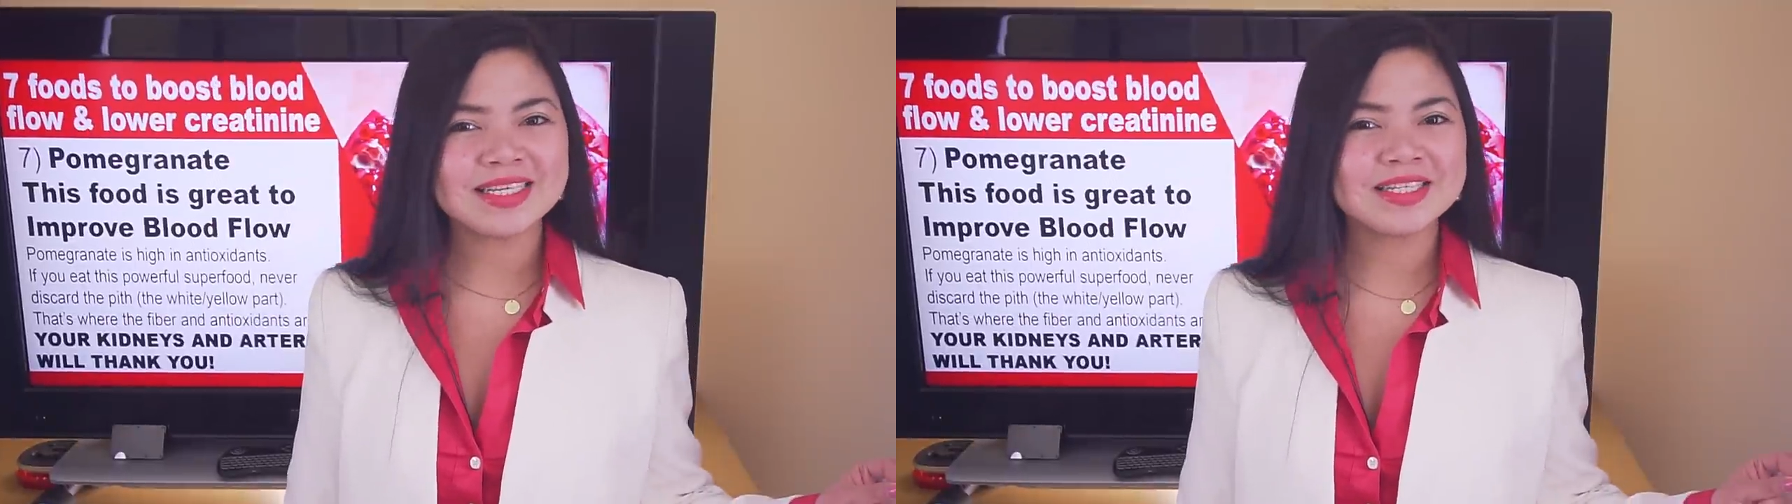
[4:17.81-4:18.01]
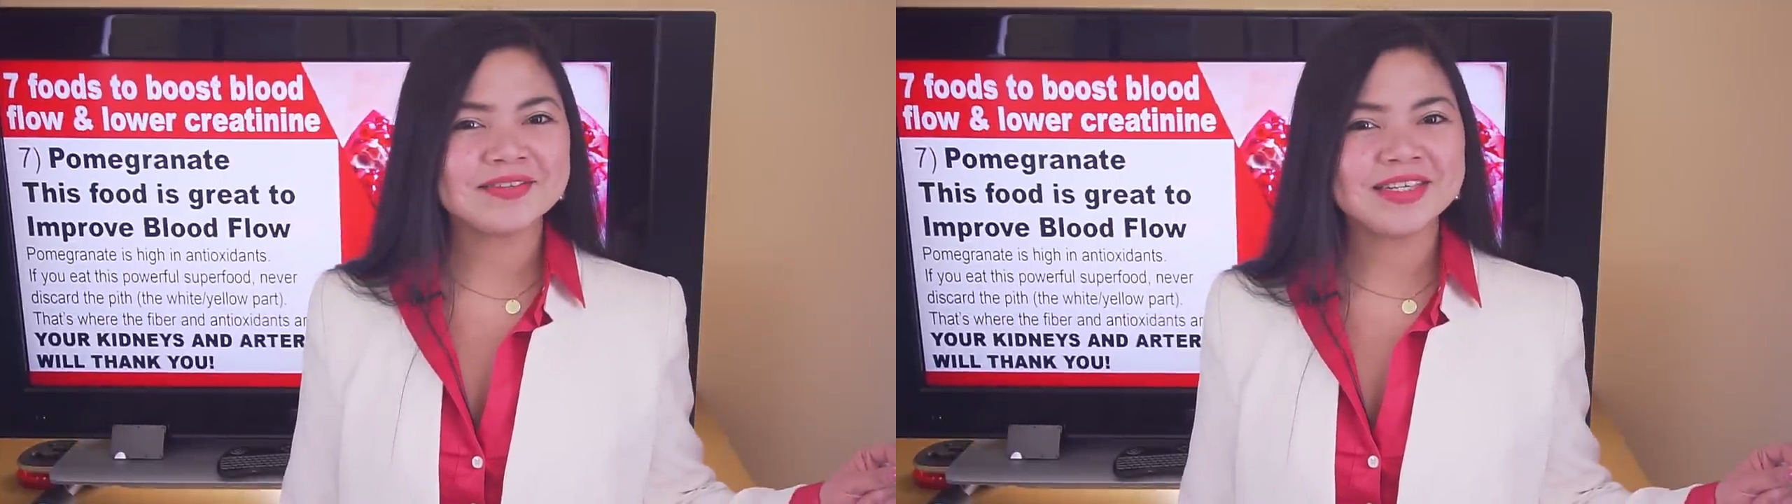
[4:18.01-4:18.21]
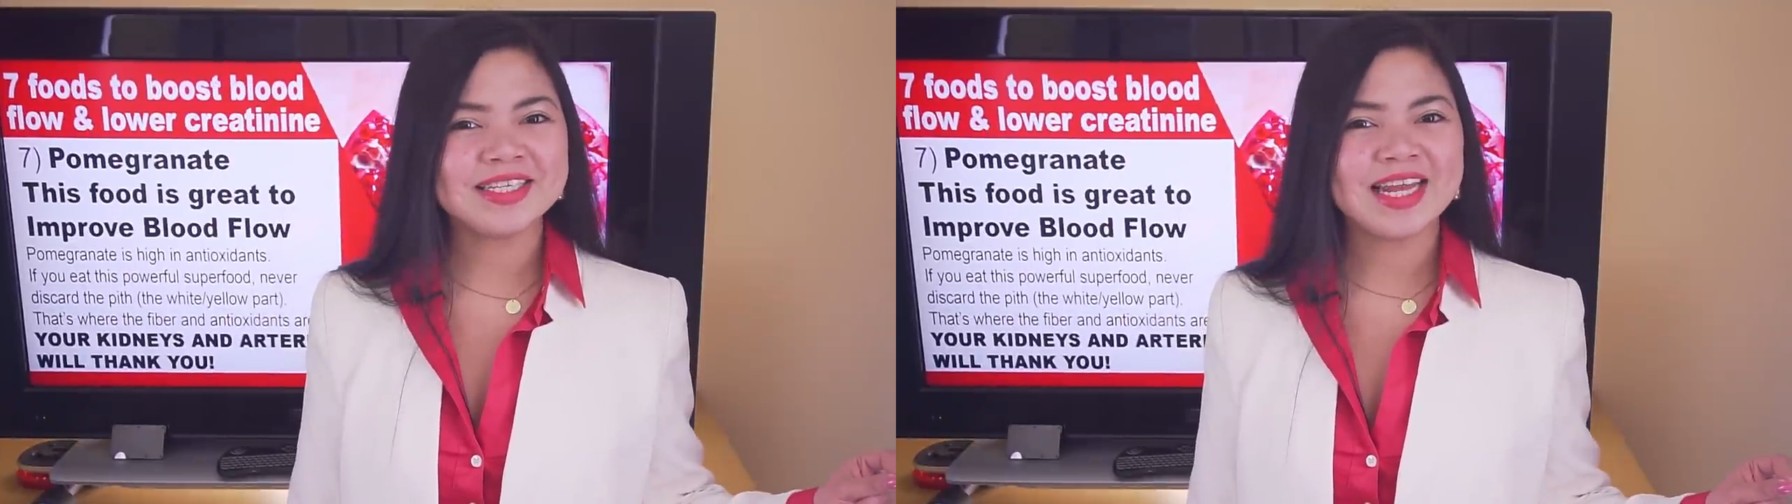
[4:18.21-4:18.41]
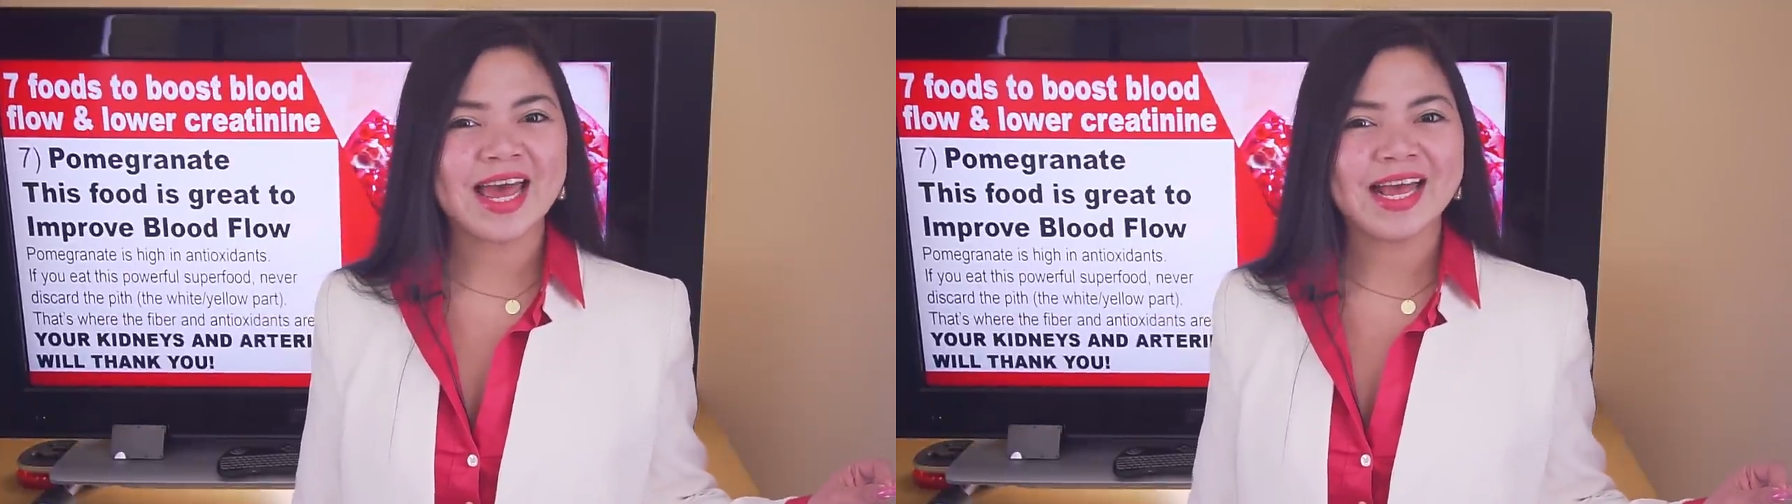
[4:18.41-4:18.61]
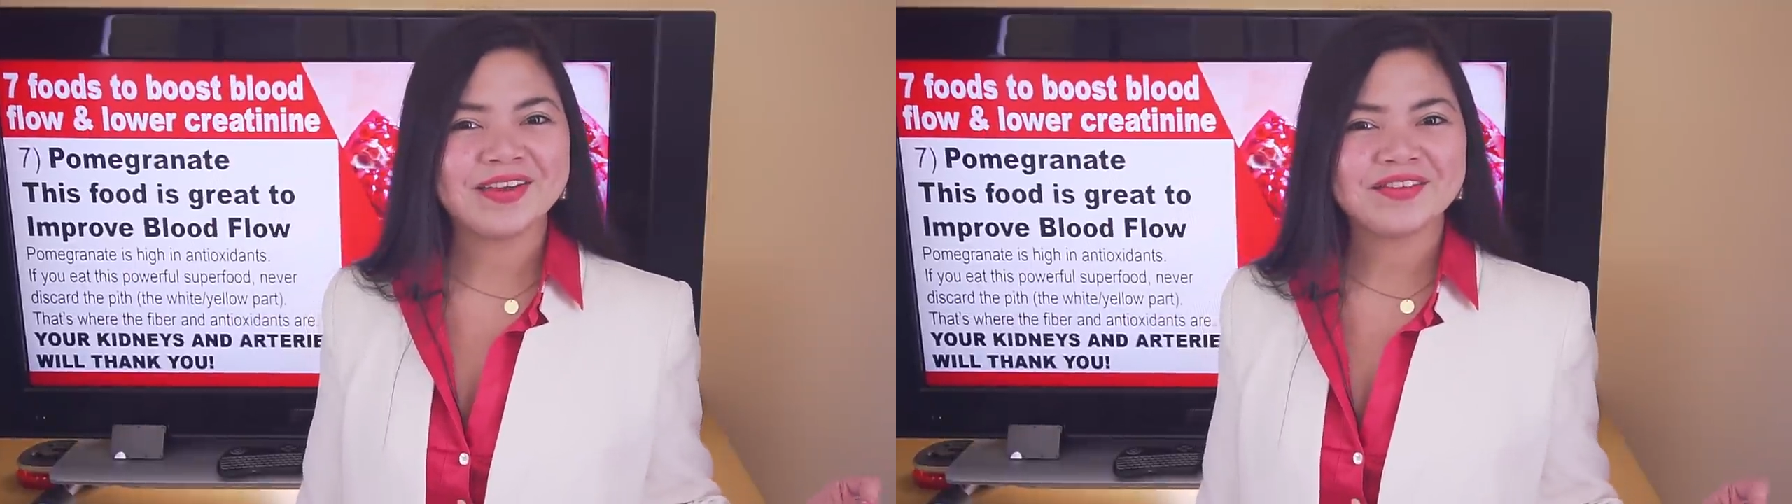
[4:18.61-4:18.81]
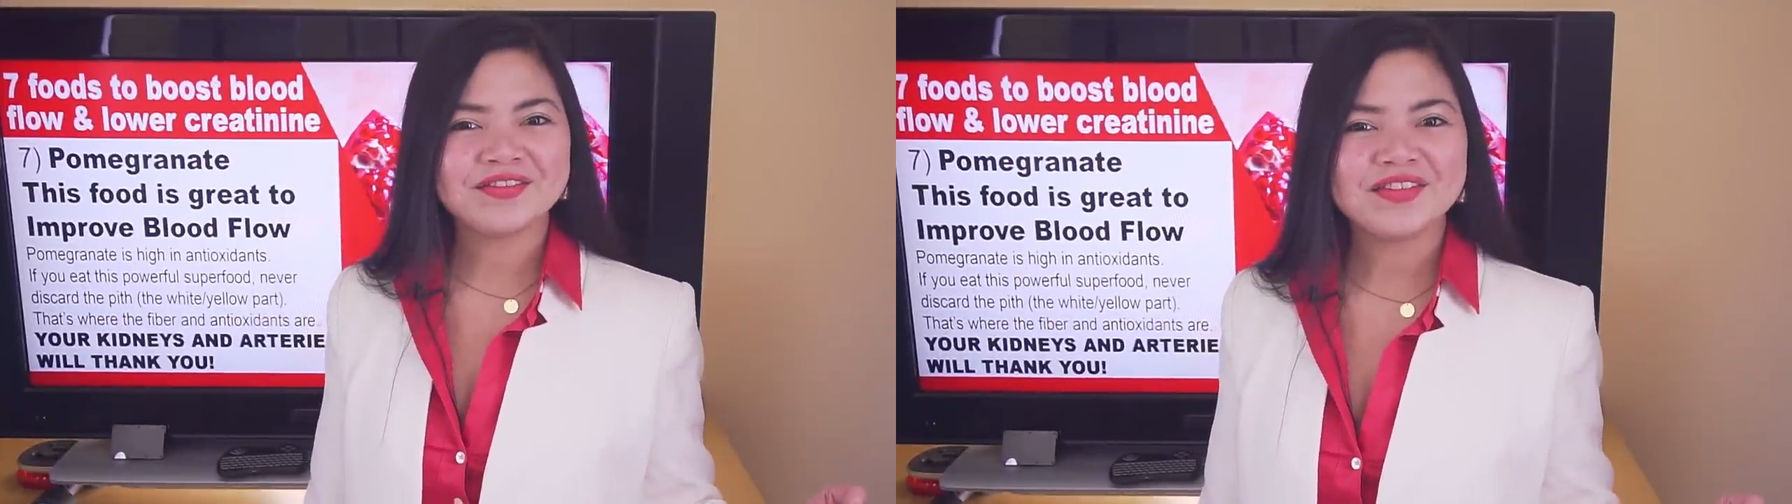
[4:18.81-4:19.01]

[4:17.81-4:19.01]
6 for today.